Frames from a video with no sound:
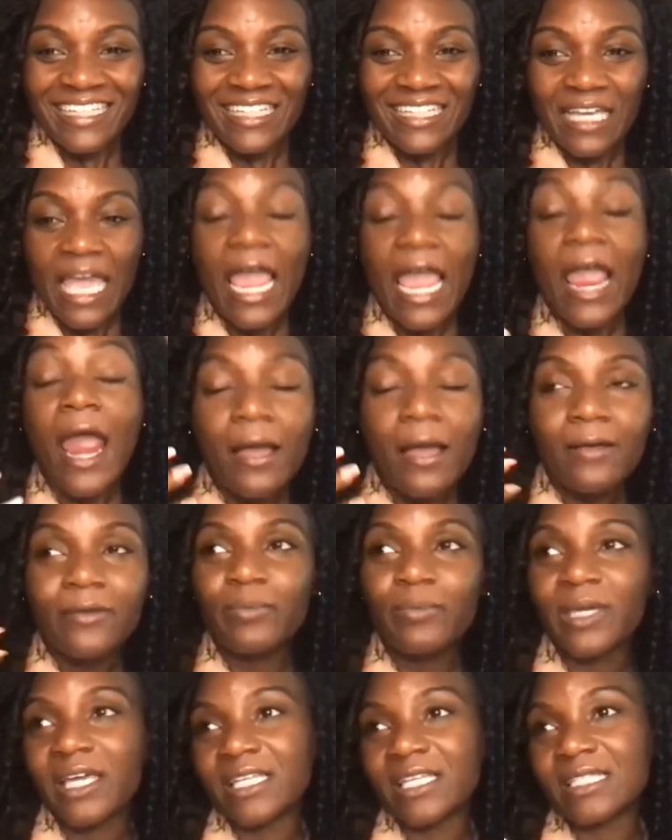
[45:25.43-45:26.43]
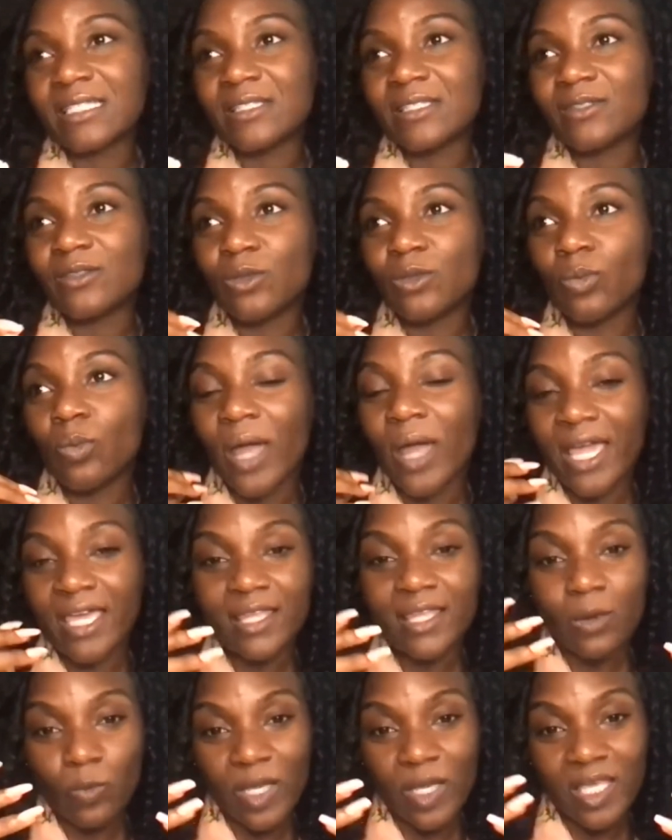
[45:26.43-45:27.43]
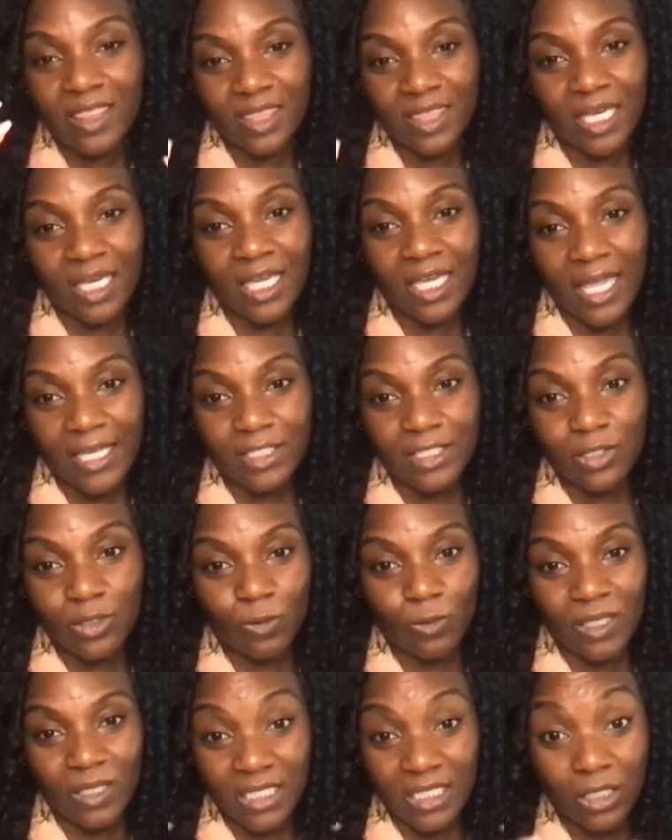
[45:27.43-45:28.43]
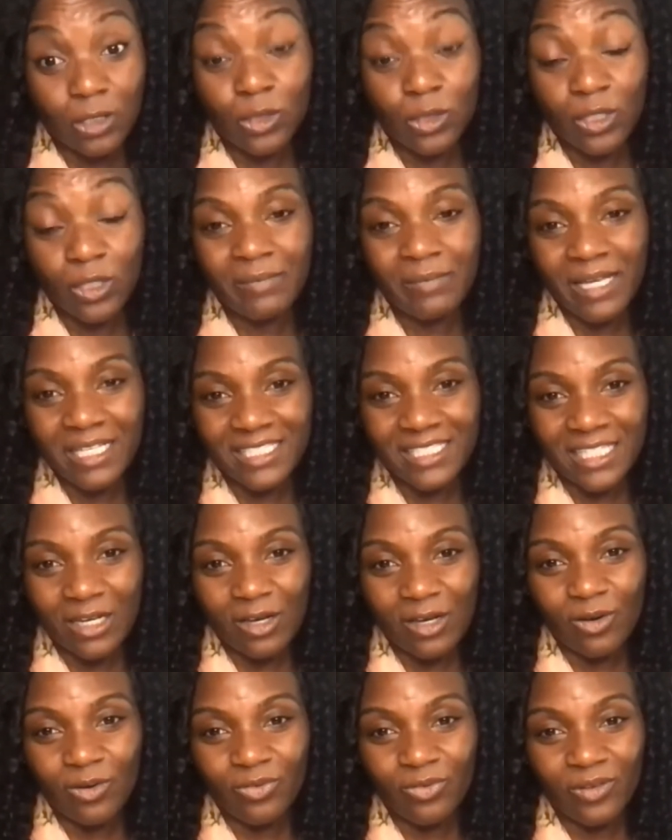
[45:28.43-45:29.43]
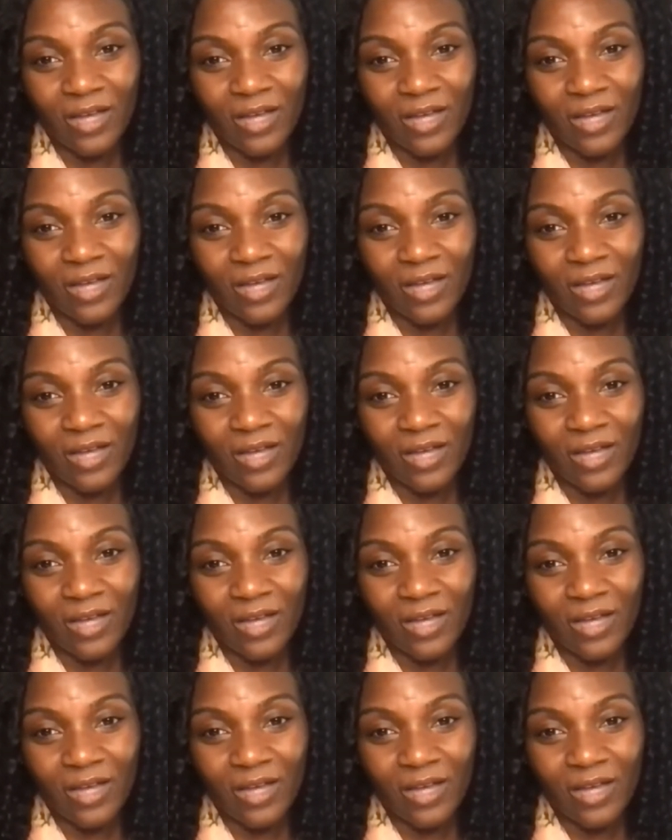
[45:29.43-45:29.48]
the way that we think as humans, including myself,